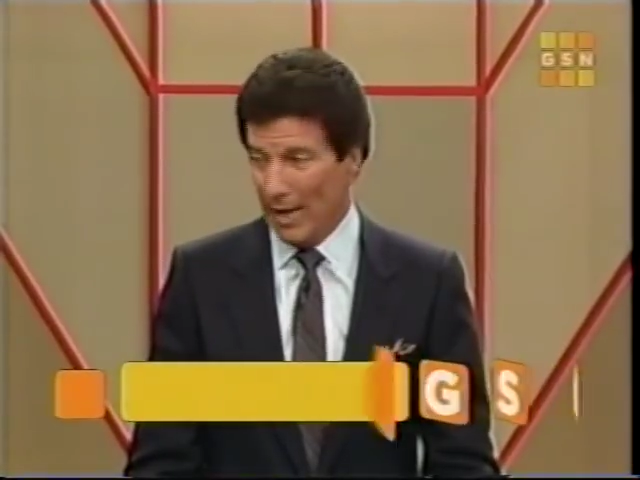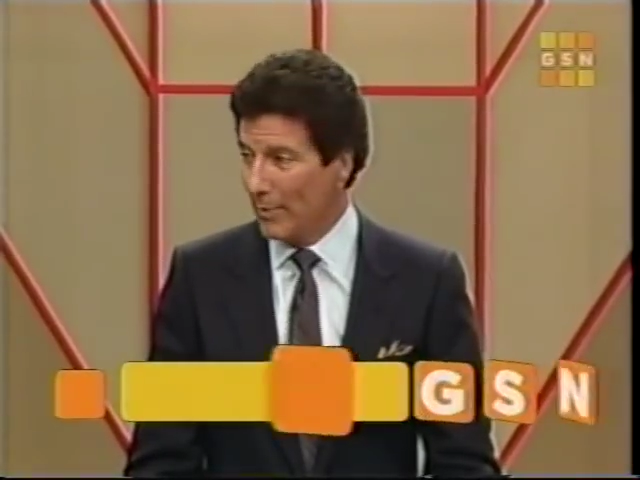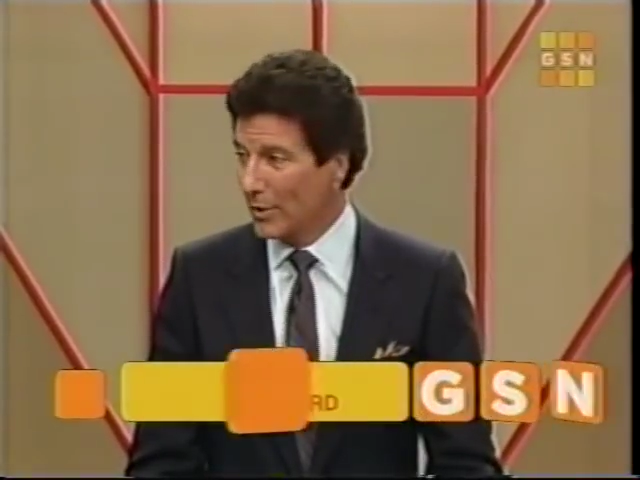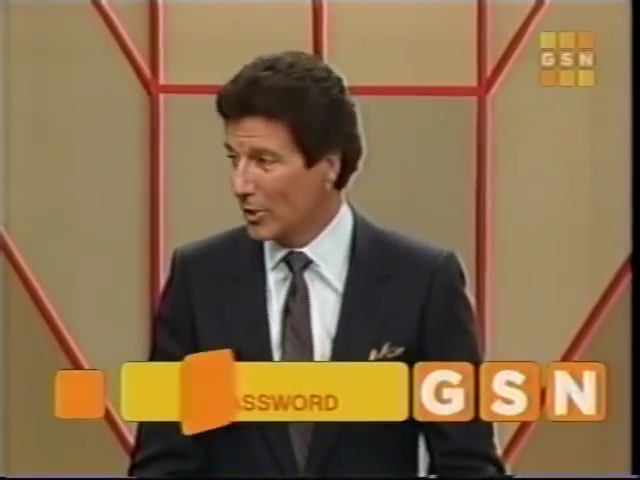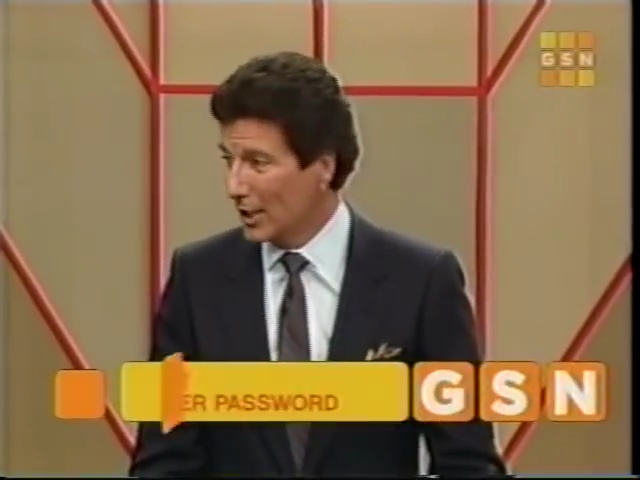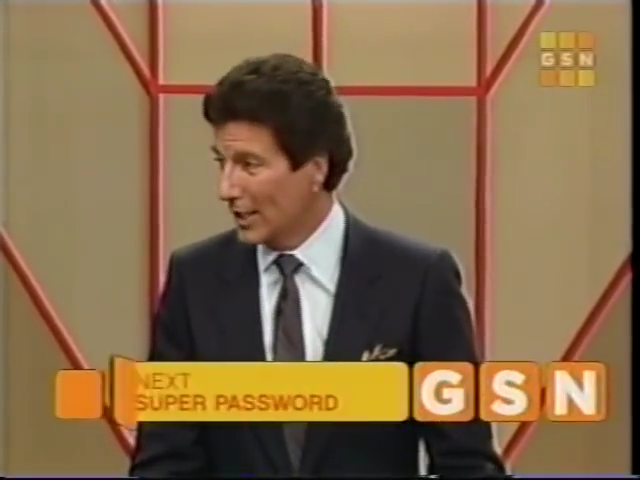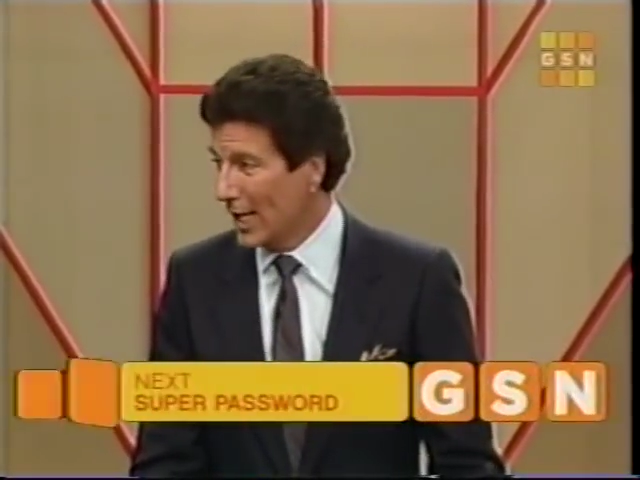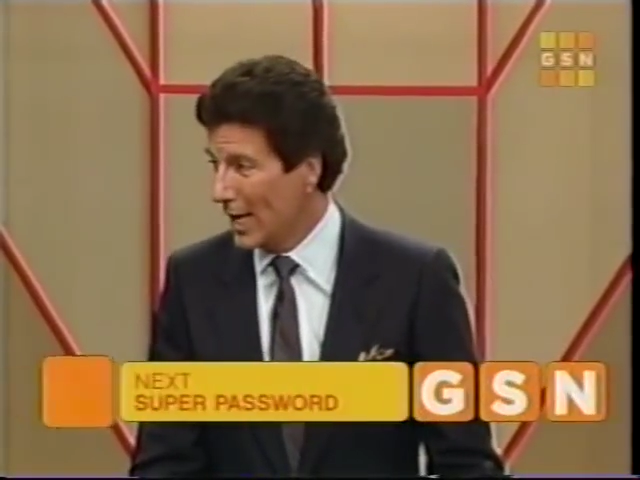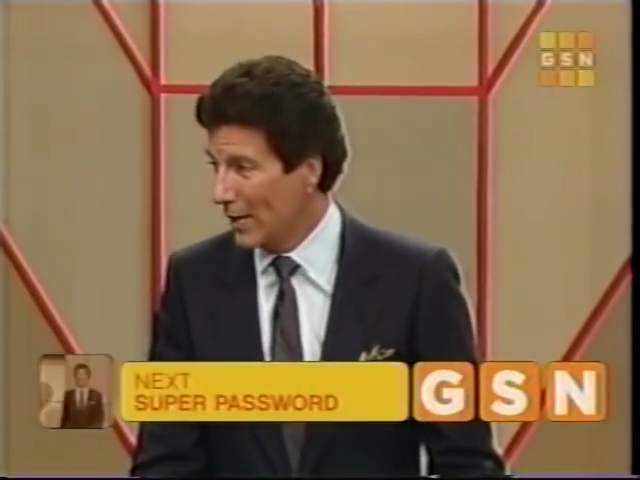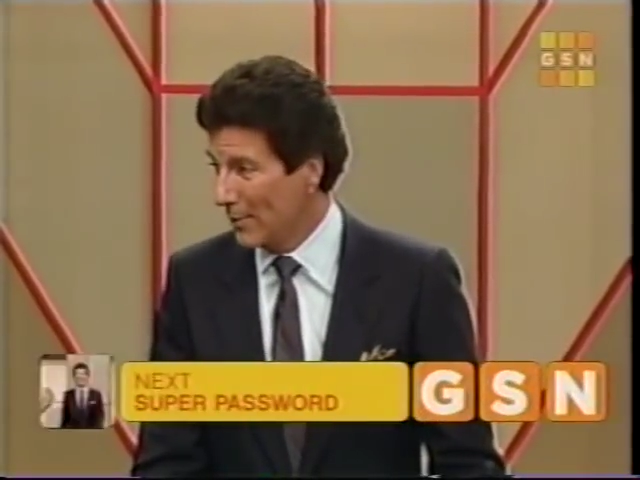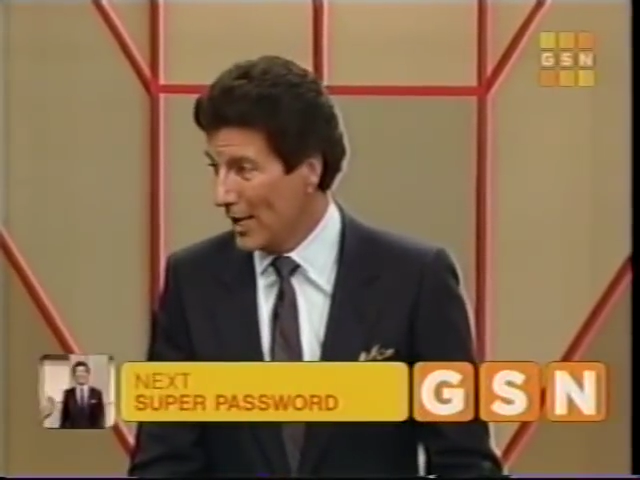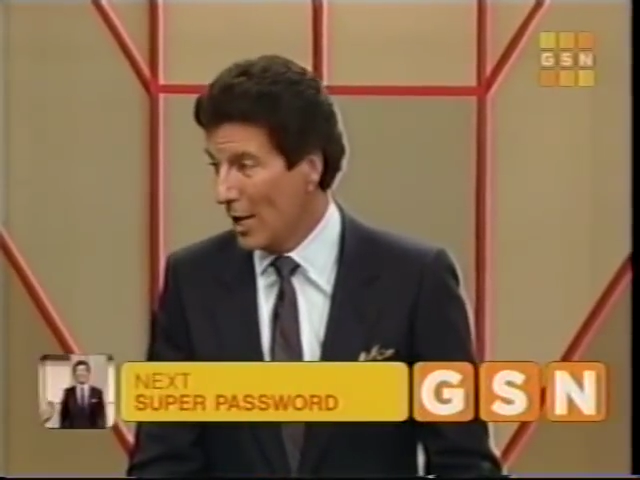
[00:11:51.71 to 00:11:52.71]
and Bambi's going to
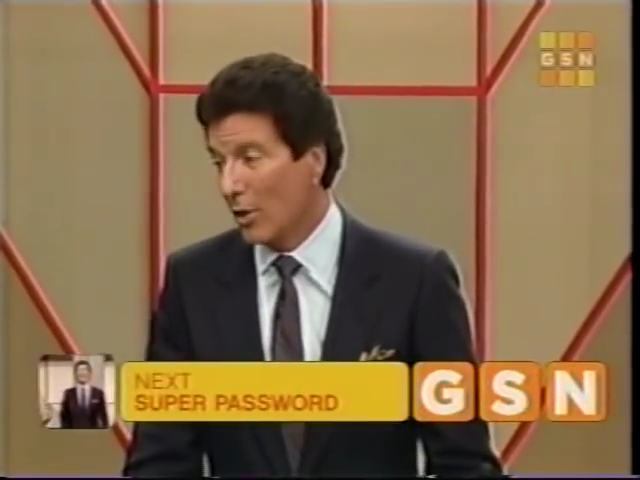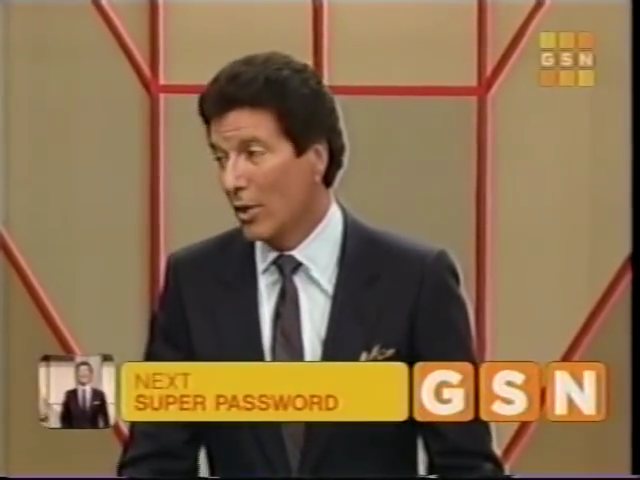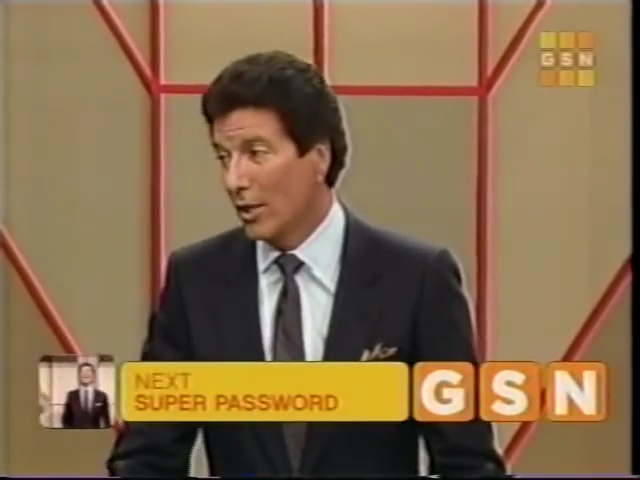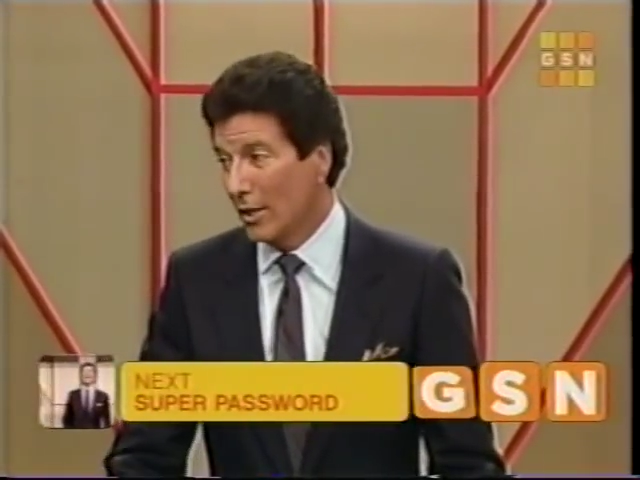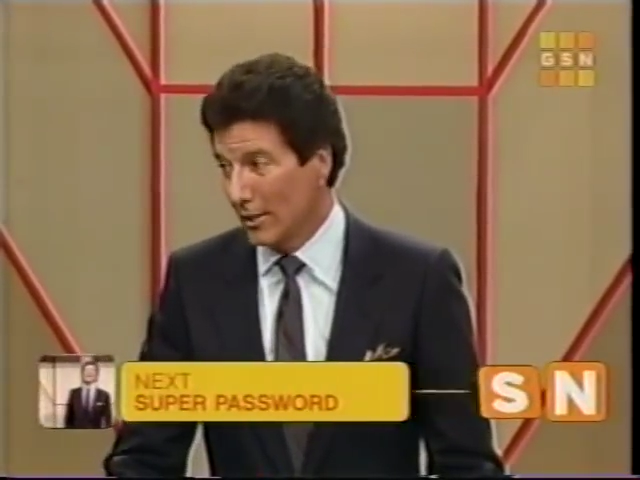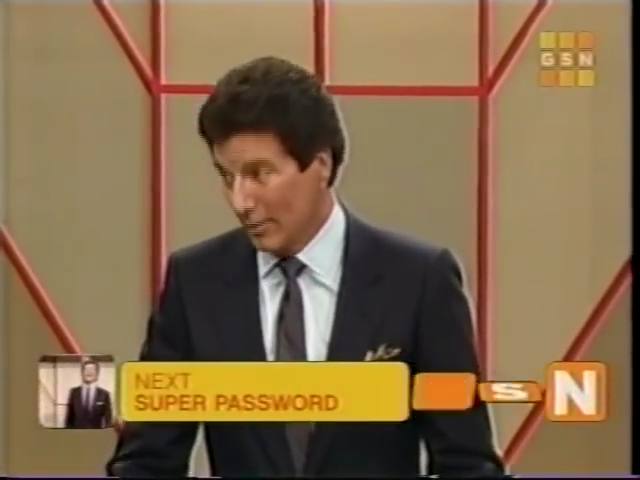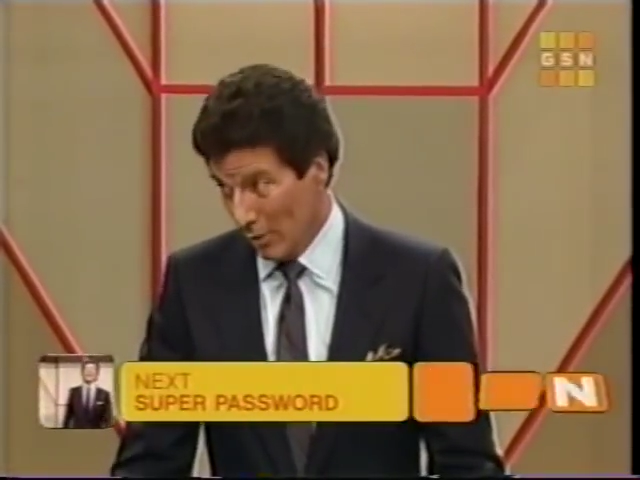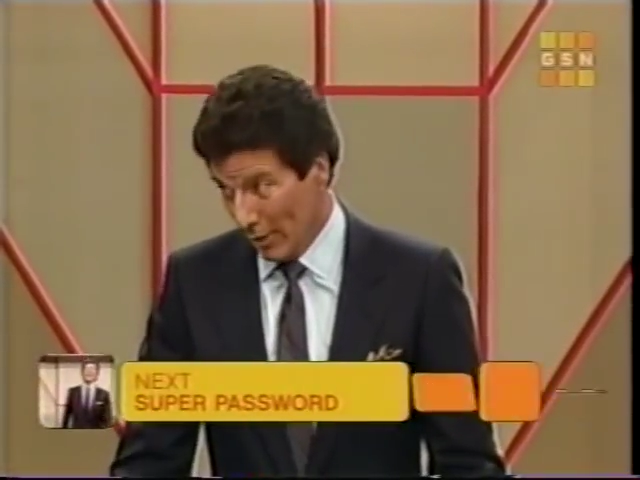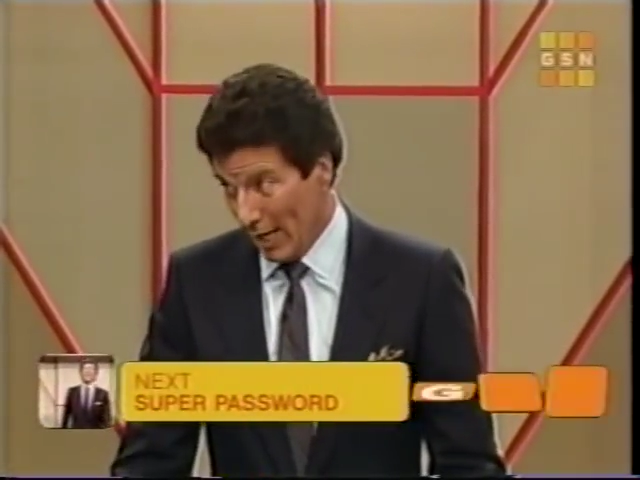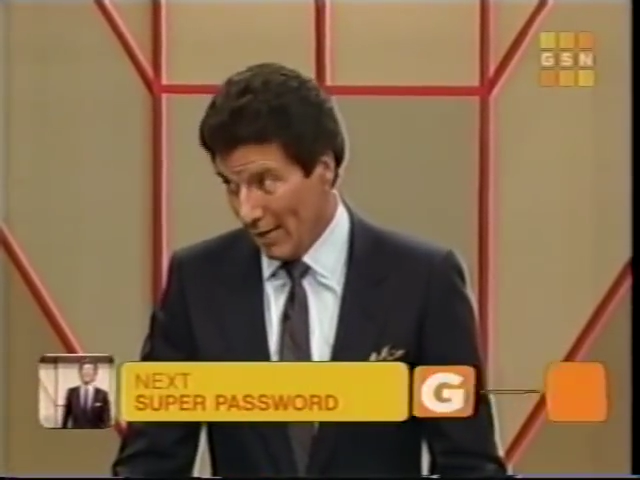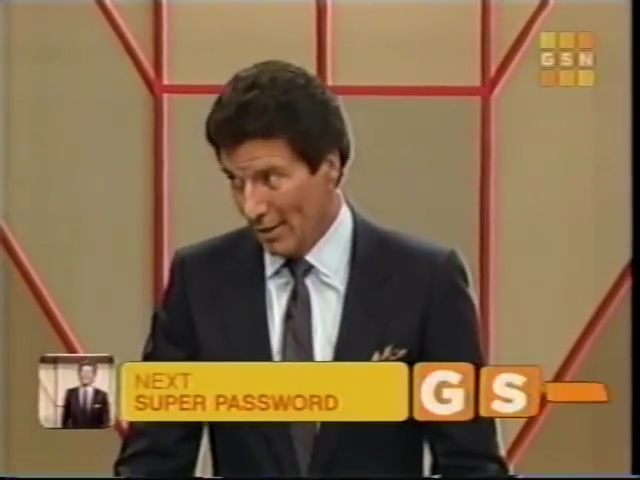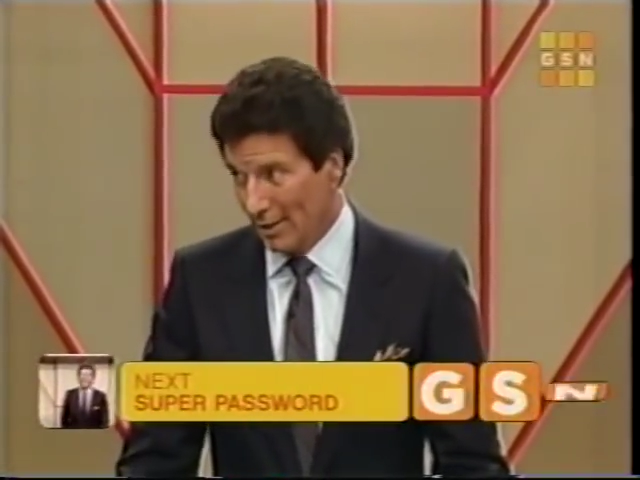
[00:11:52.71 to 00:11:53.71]
tie it up now.
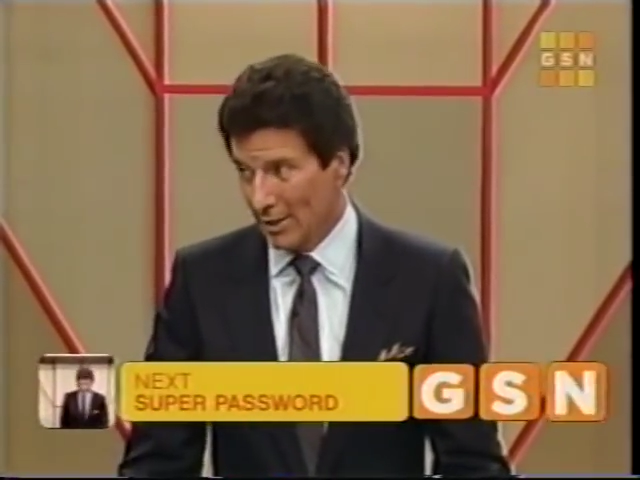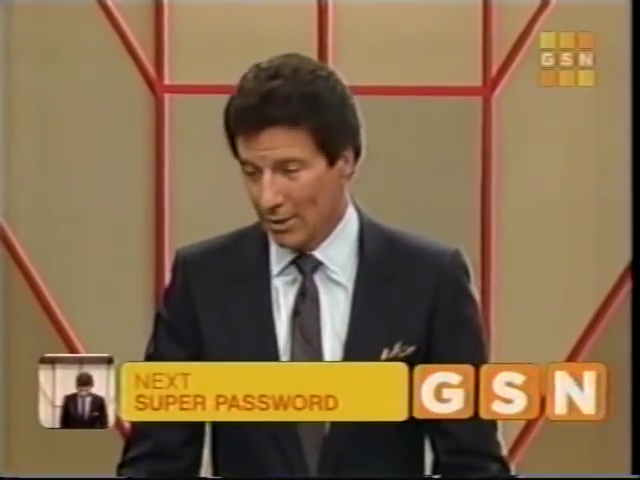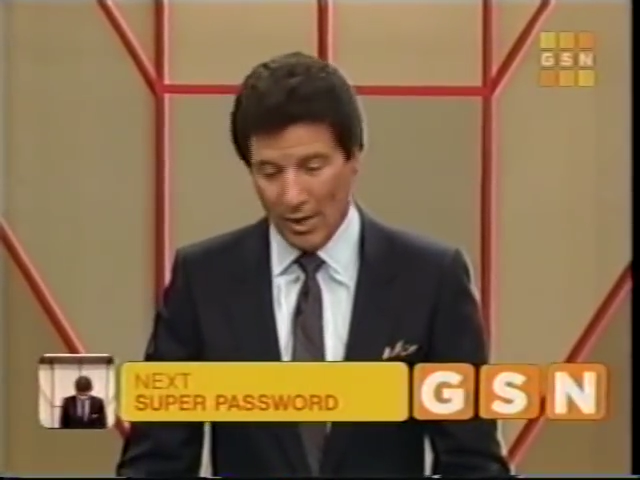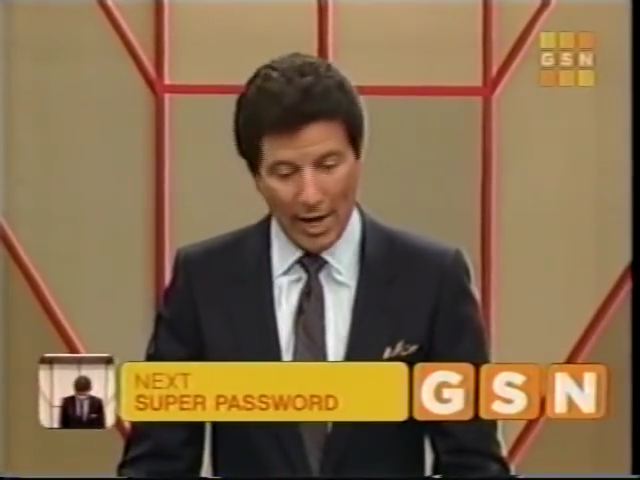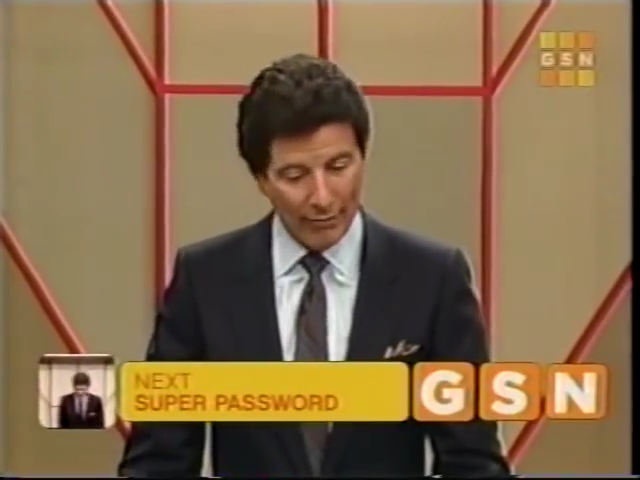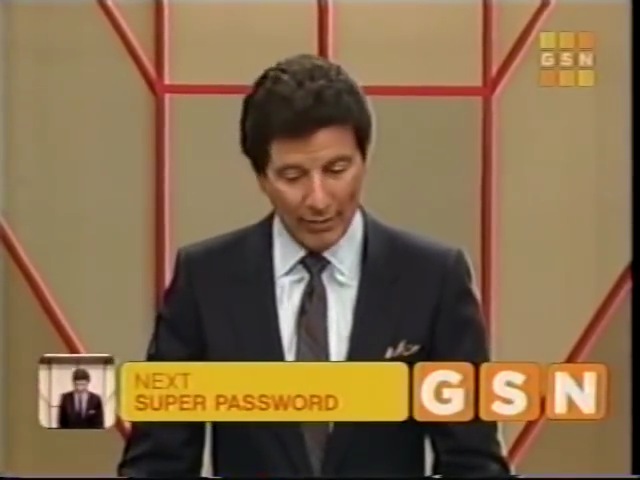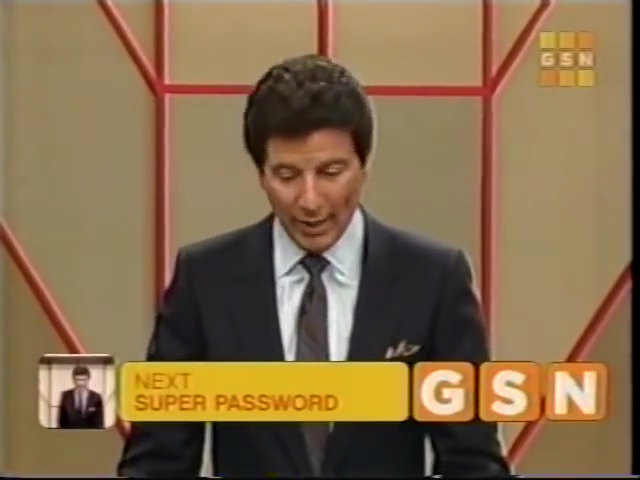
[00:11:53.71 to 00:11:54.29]
Okay? This is You